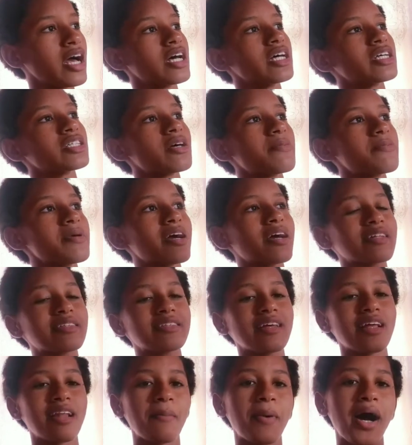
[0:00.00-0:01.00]
So me I go
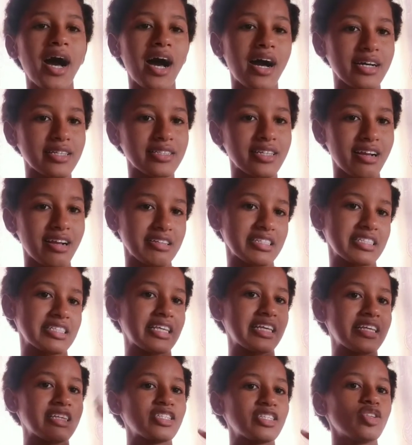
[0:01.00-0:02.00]
tell my ask her,
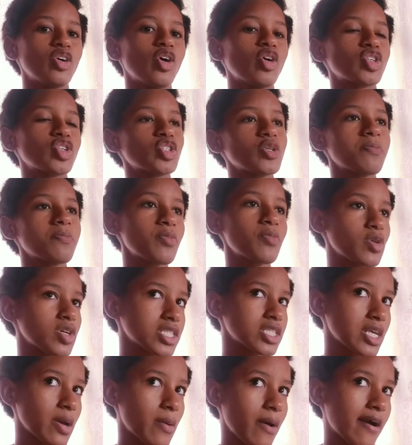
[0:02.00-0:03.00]
says, so suppose
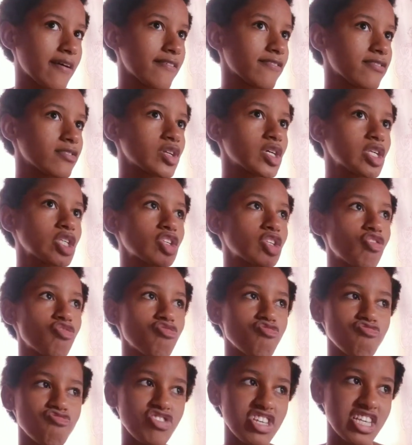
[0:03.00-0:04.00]
you want for this
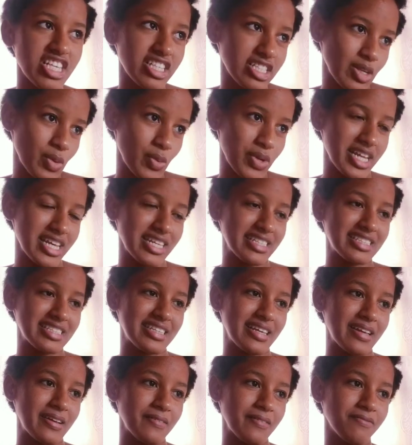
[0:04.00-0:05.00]
reason with
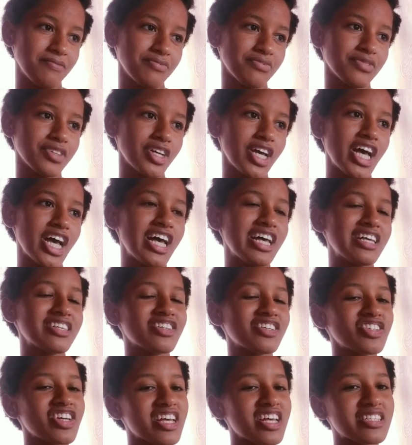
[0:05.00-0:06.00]
yourself. So
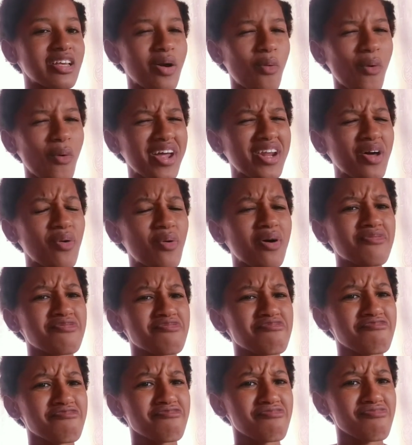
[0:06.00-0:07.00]
she said, why don't want for
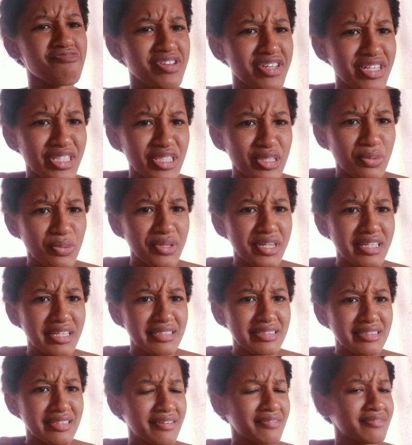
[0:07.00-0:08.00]
reason with
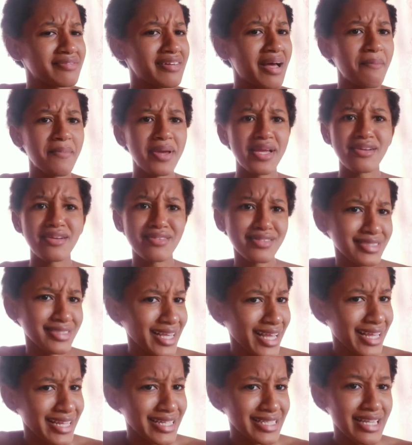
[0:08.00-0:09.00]
yourself? That make no
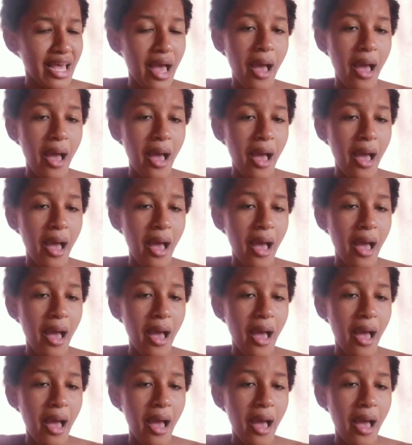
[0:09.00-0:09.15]
sense.